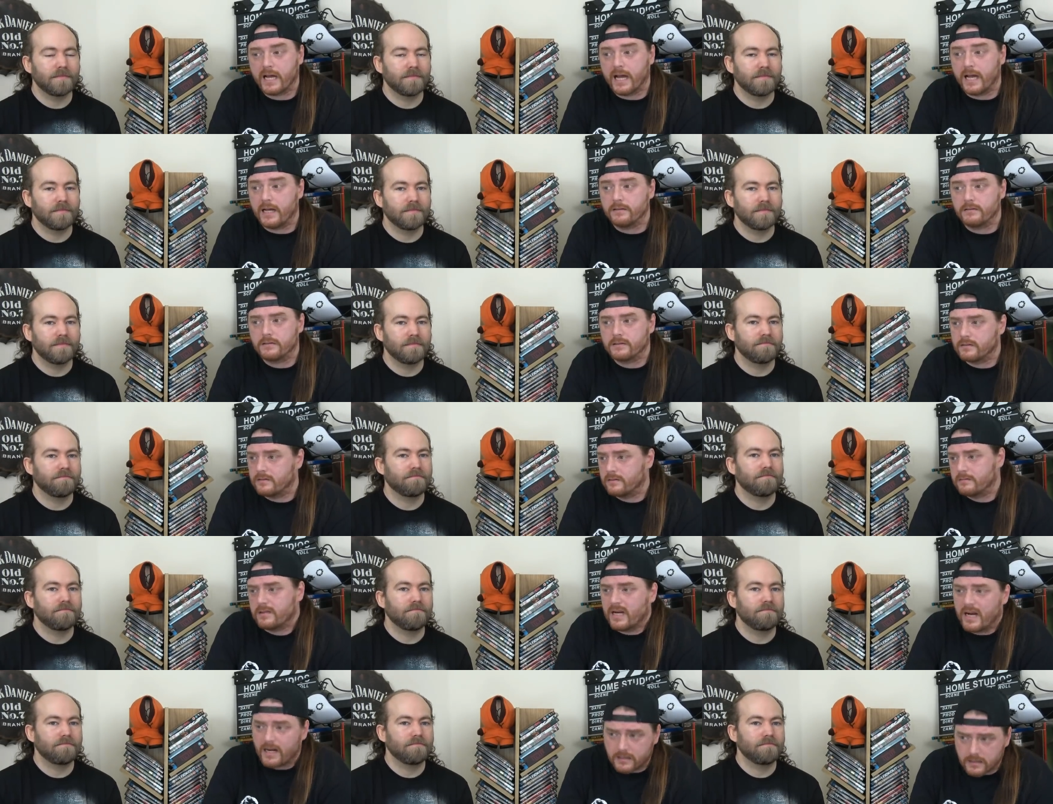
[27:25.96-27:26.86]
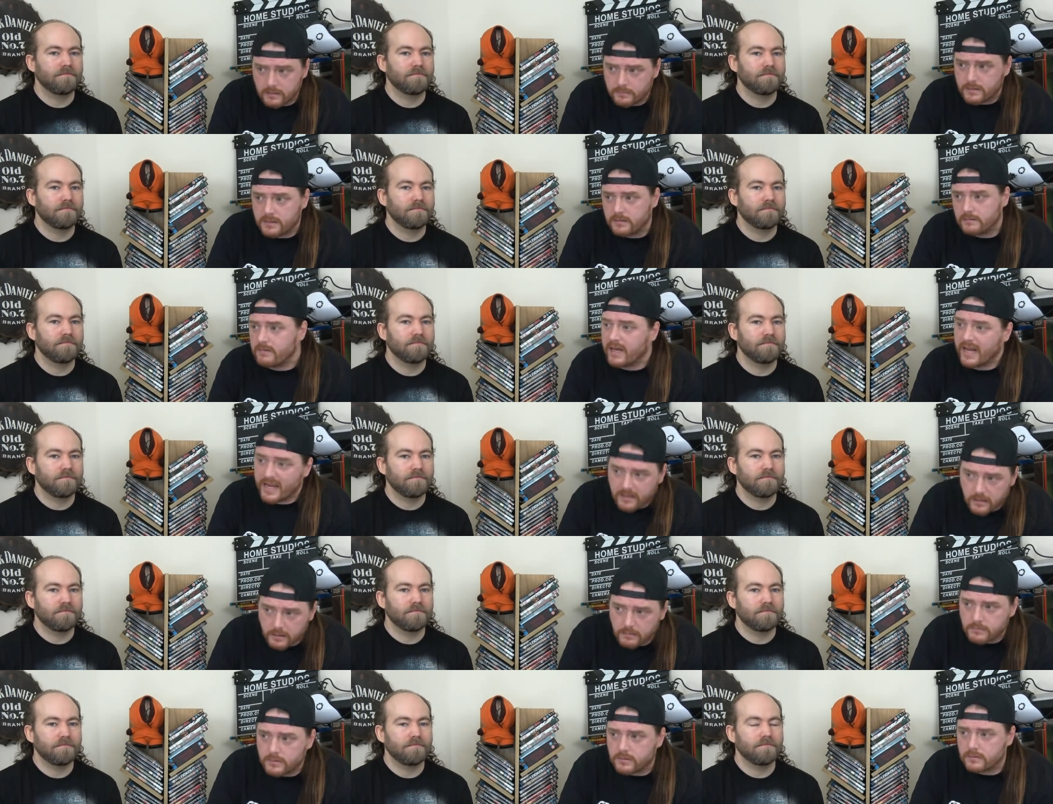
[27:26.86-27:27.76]
Speaker 1: and attacked them and
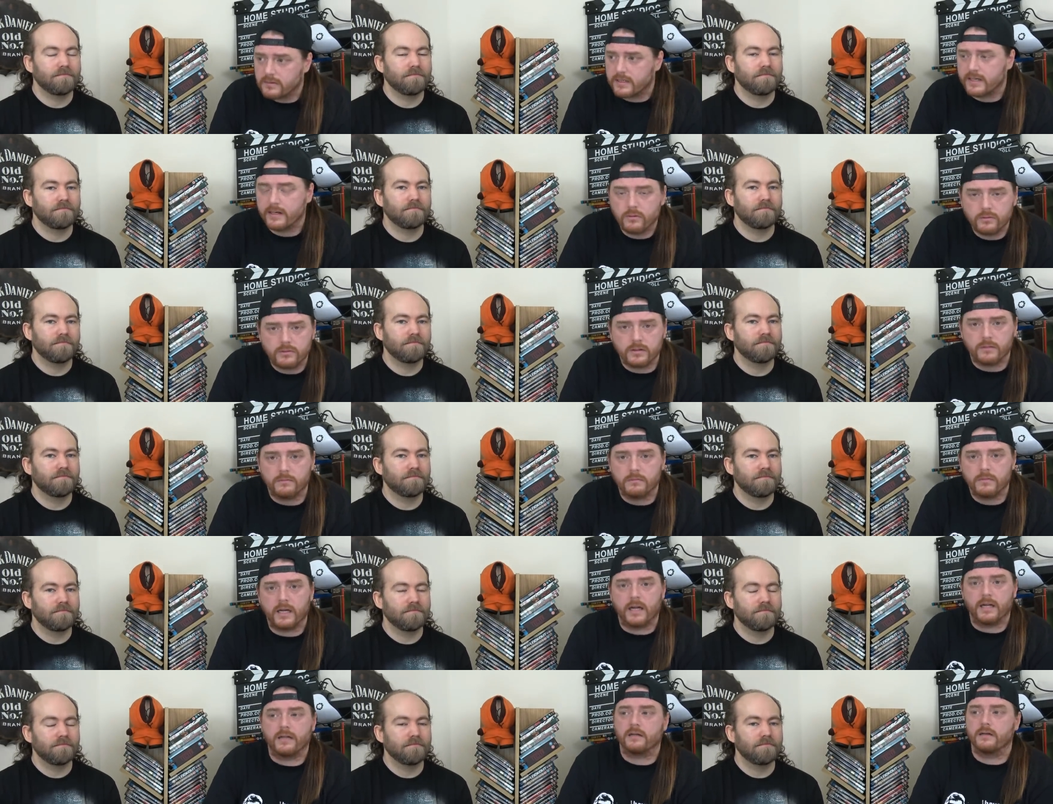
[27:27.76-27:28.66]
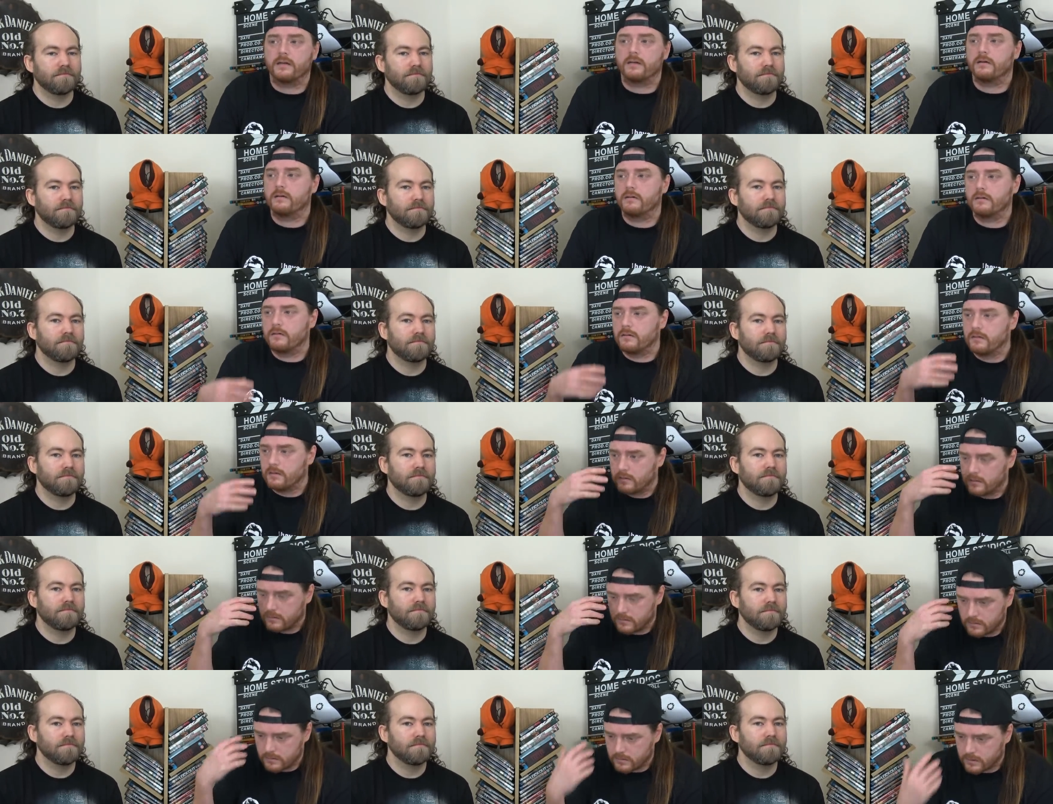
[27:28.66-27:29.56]
ate them and killed them, and
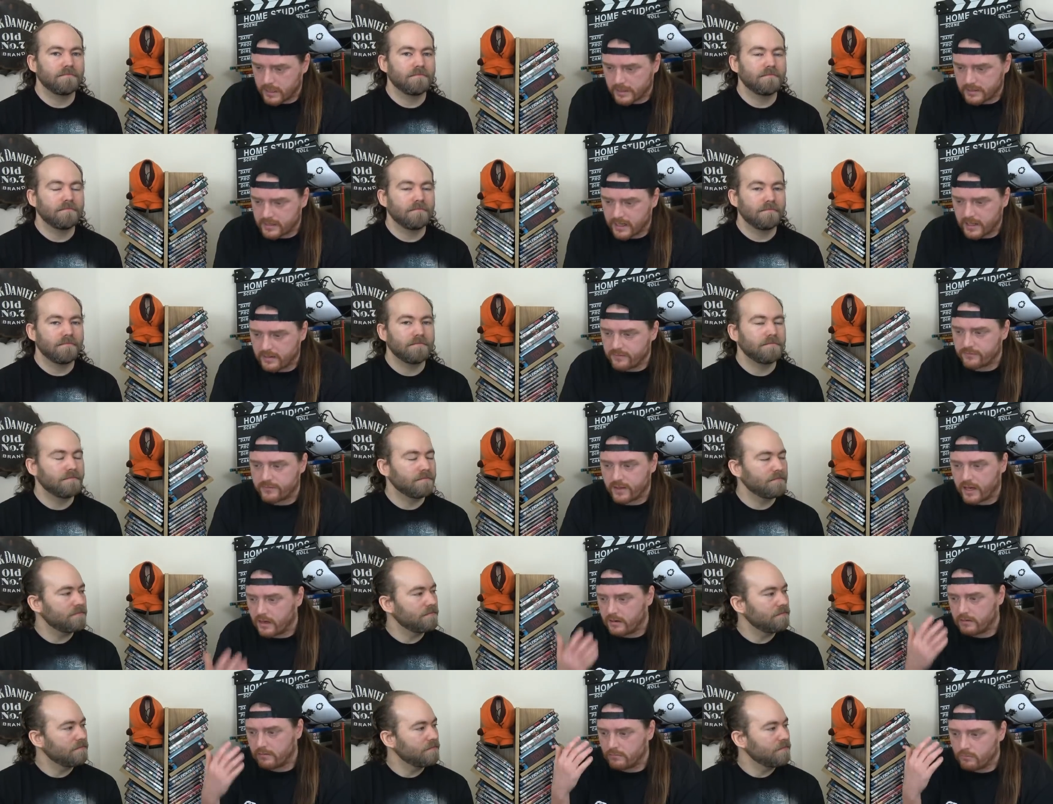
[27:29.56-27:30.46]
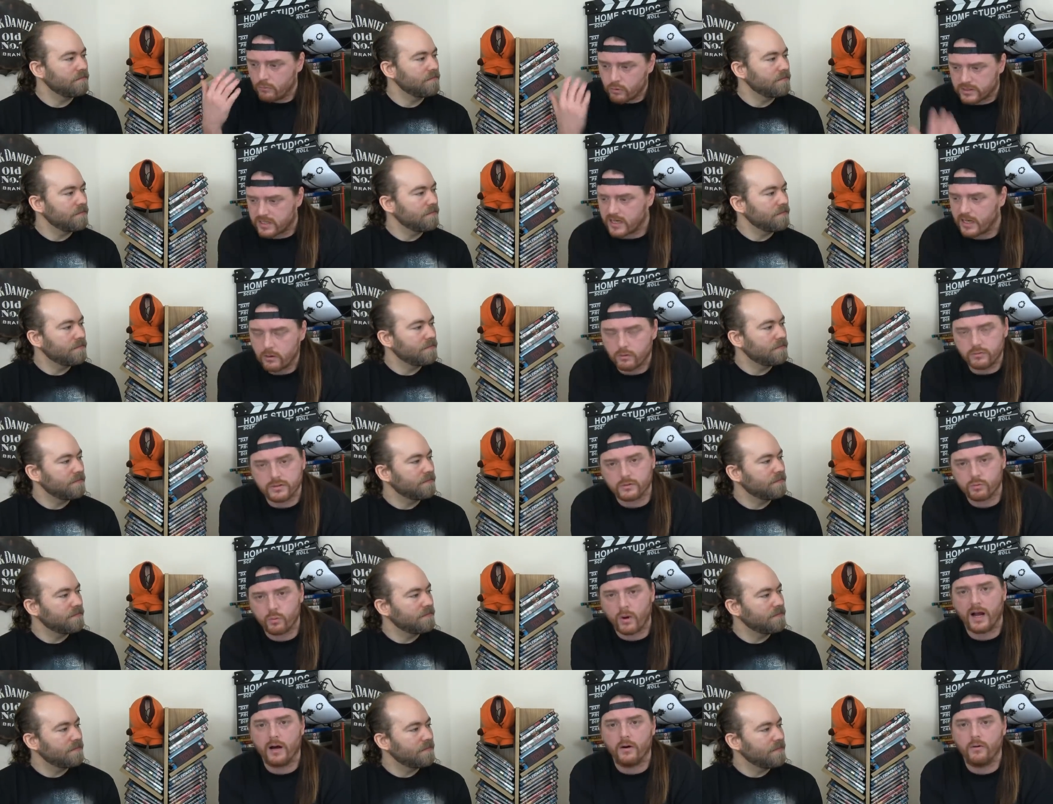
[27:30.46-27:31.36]
at the end of that was killed
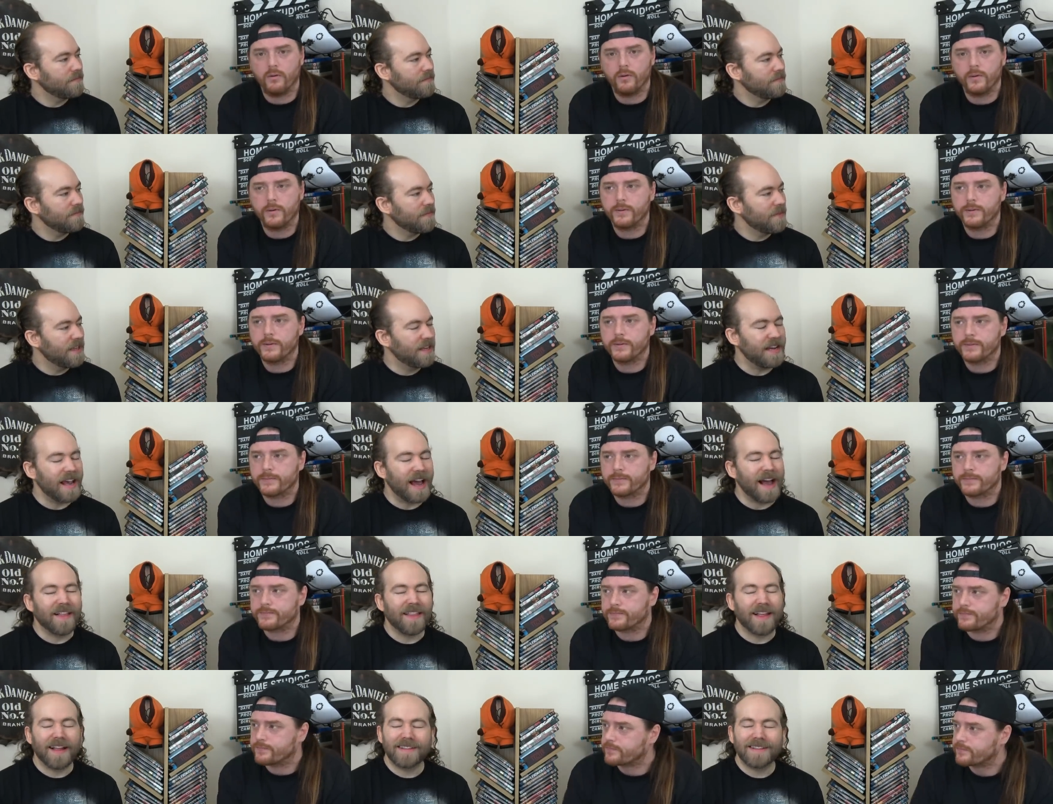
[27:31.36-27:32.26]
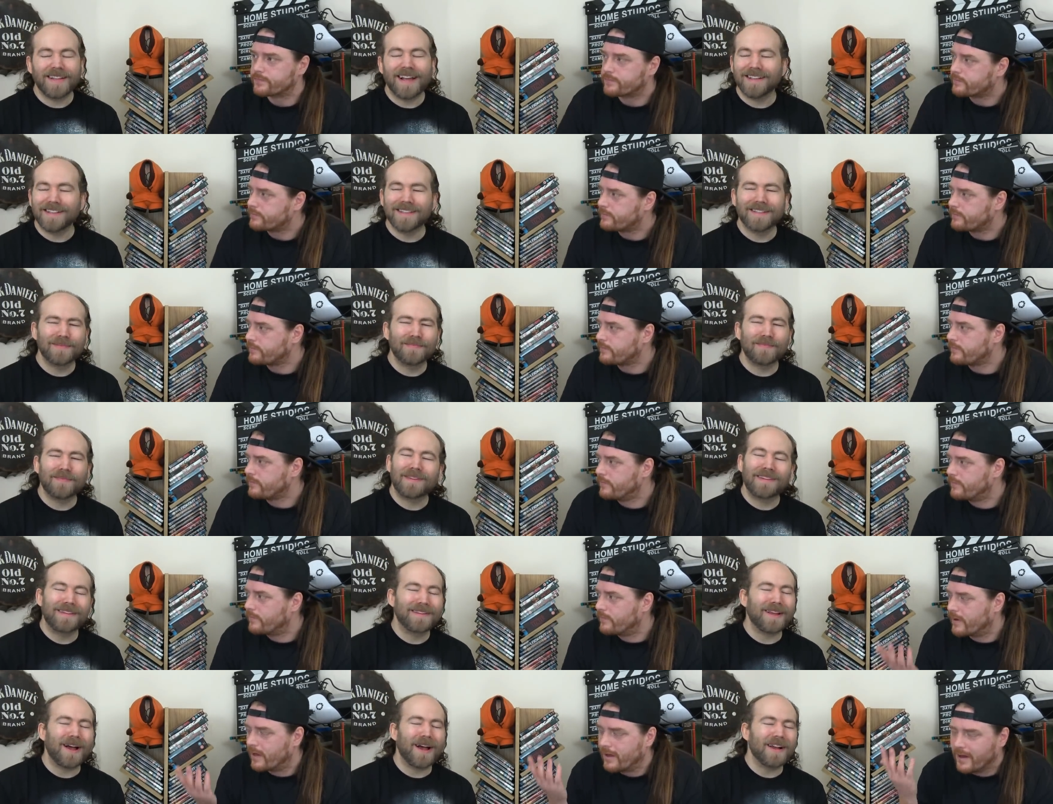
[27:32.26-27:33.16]
as well.
Speaker 2: Yeah, that,
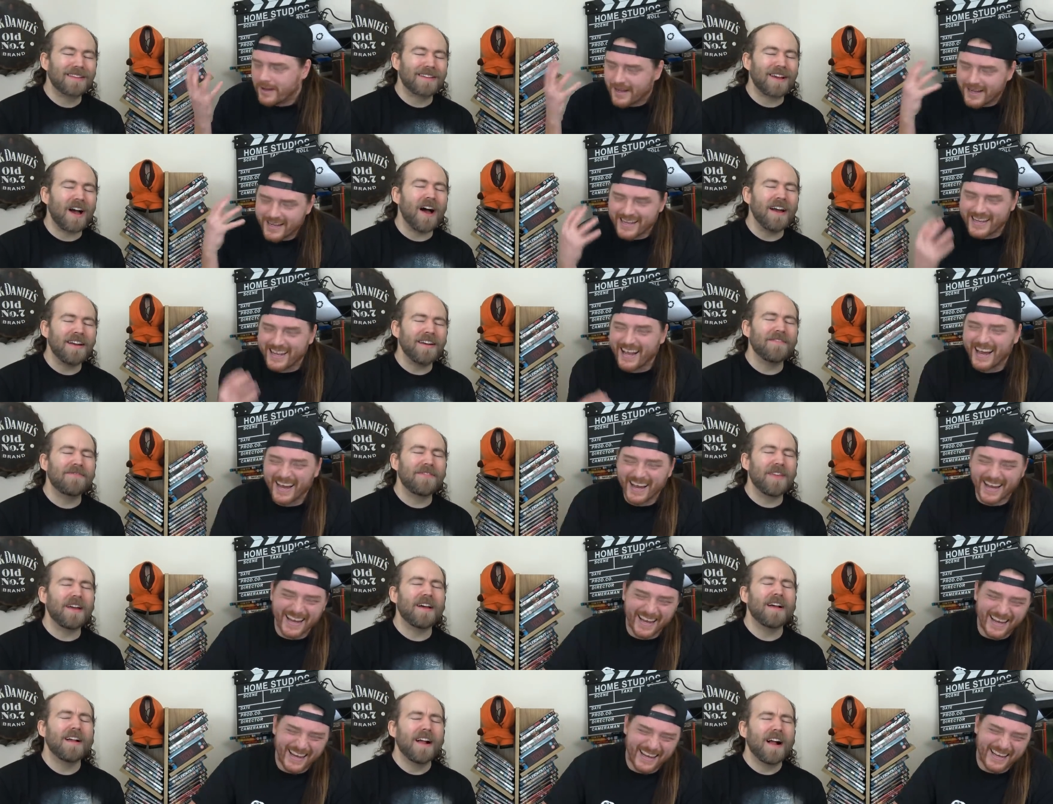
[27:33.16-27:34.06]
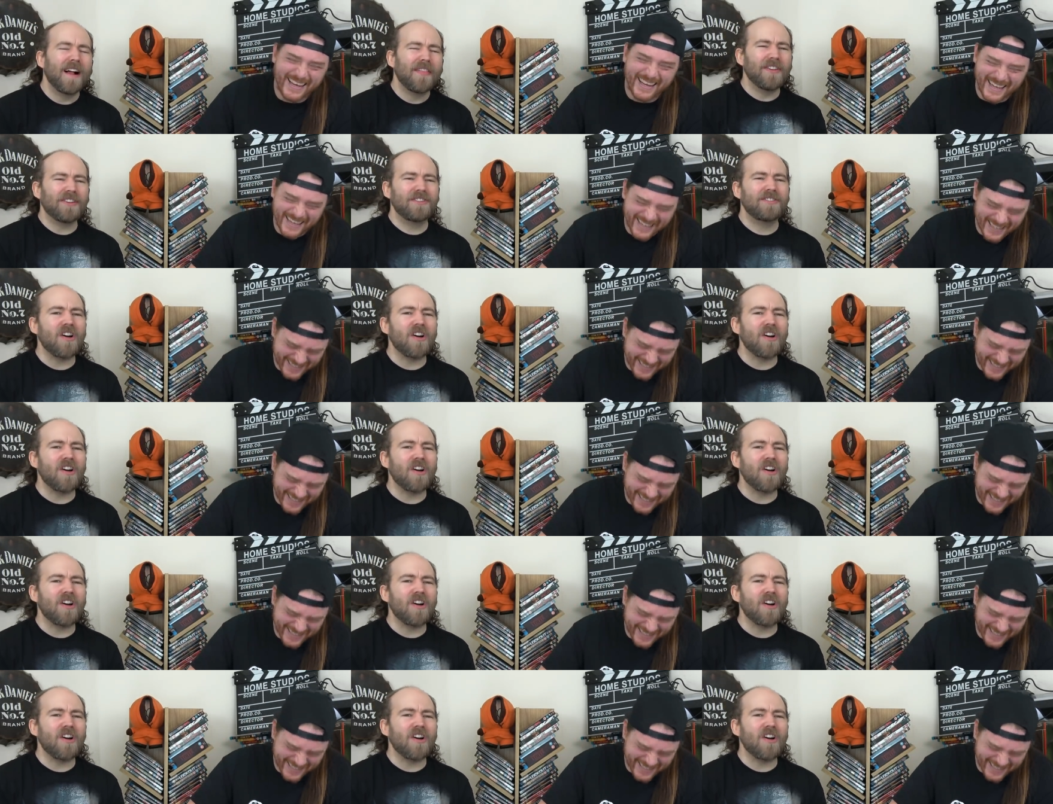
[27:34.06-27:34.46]
that's kind of the,